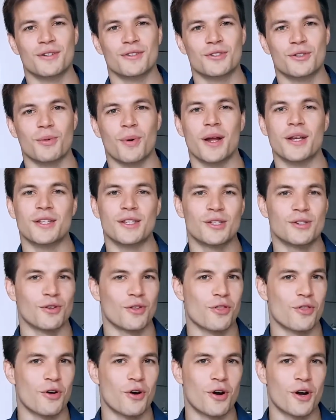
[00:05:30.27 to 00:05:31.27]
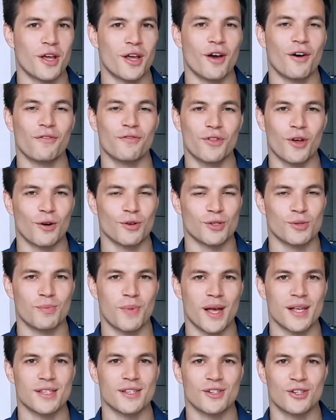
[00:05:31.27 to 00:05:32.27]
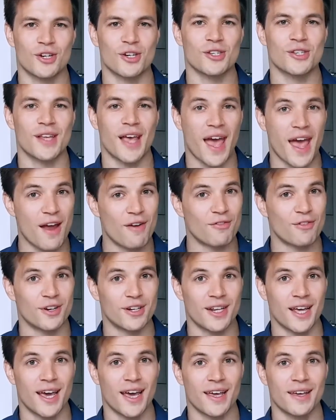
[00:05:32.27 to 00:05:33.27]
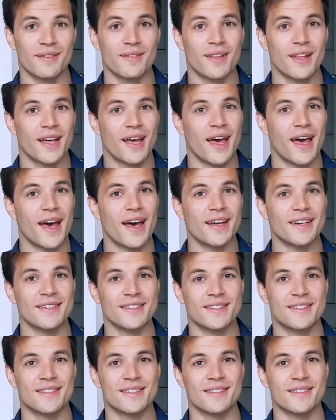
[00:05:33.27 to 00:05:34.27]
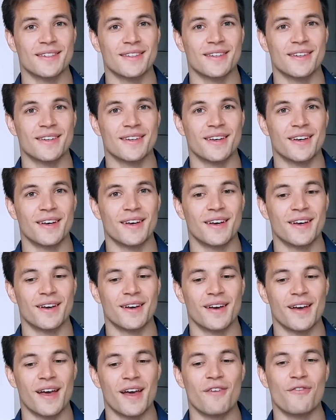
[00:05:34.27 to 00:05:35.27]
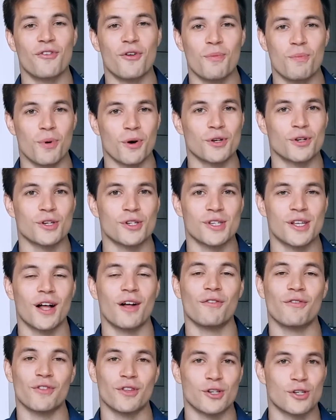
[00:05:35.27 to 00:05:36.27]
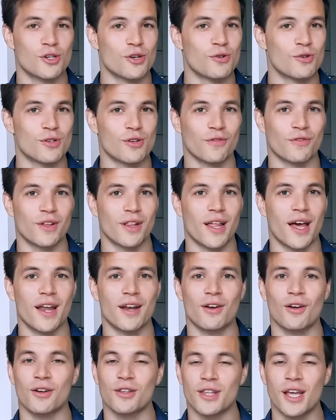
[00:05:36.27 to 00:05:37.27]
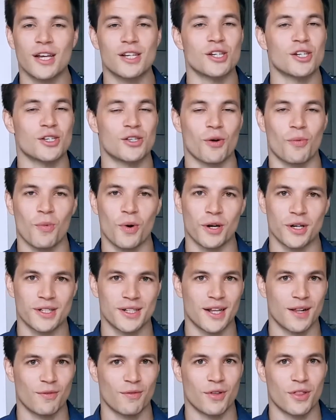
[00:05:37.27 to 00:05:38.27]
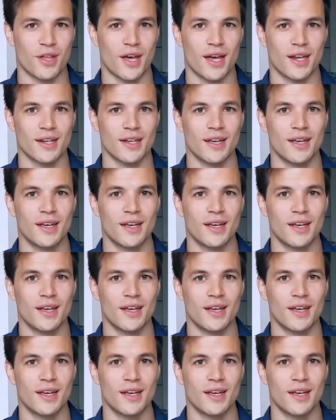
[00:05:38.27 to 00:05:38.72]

20 to 30 of those messages every day. And if you put yourself in the shoes of the landlord, they just don't want to deal with that.